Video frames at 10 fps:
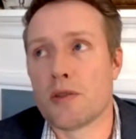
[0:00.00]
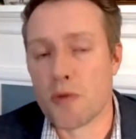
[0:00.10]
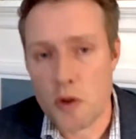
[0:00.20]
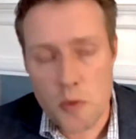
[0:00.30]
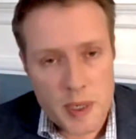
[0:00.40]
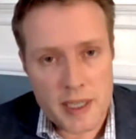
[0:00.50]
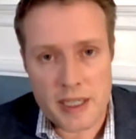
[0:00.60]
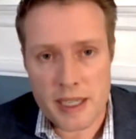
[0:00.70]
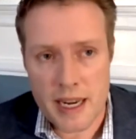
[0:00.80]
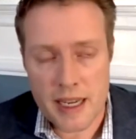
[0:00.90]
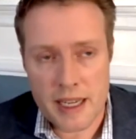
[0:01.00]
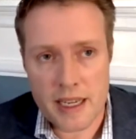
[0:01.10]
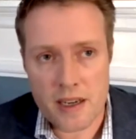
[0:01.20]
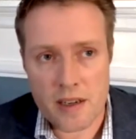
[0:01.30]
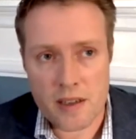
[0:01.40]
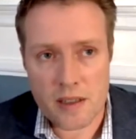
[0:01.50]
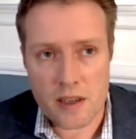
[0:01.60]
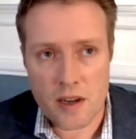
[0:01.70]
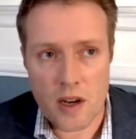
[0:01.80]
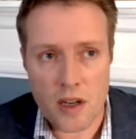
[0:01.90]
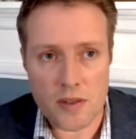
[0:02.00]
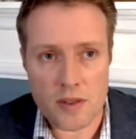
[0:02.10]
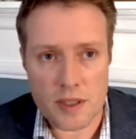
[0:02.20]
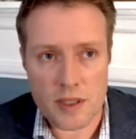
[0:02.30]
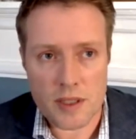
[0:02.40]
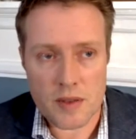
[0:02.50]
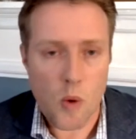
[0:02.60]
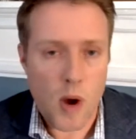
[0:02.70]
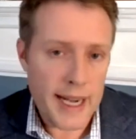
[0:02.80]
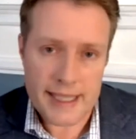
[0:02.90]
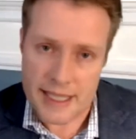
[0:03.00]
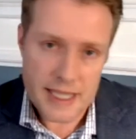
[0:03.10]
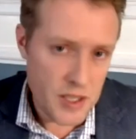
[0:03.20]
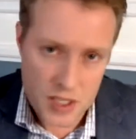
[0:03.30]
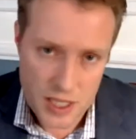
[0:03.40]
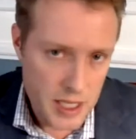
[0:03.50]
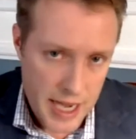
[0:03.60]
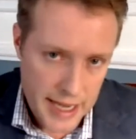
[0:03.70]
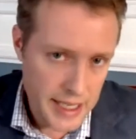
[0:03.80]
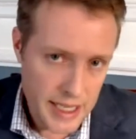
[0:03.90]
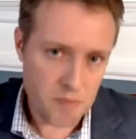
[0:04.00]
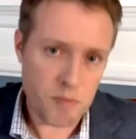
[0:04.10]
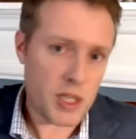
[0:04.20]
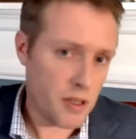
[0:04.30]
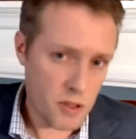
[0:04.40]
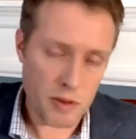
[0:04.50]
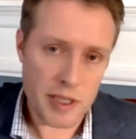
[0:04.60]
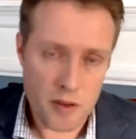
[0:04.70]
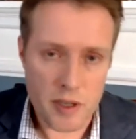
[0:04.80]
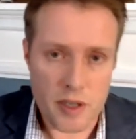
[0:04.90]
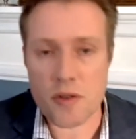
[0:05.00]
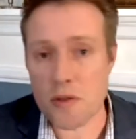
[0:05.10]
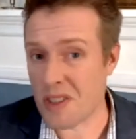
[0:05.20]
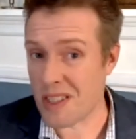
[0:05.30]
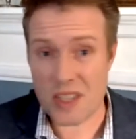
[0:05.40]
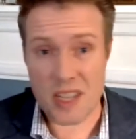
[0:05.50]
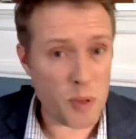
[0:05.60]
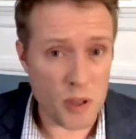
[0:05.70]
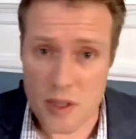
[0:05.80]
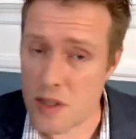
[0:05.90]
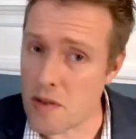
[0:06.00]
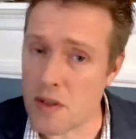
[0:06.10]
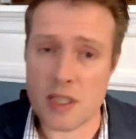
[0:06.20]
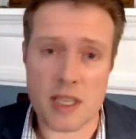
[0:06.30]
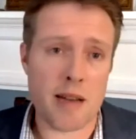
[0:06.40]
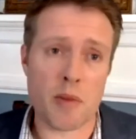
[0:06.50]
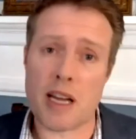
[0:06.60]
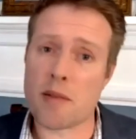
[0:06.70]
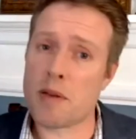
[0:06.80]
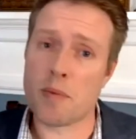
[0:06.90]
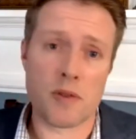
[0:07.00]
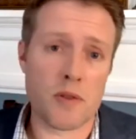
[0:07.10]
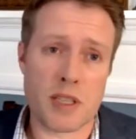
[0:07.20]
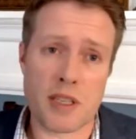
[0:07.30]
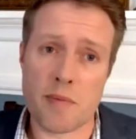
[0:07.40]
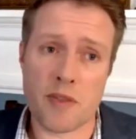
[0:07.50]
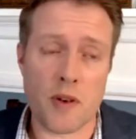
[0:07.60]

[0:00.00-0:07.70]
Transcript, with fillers: group in Connecticut called YTC, Yankee Territory Coin Shooters. The state police uses them. A lot of people use them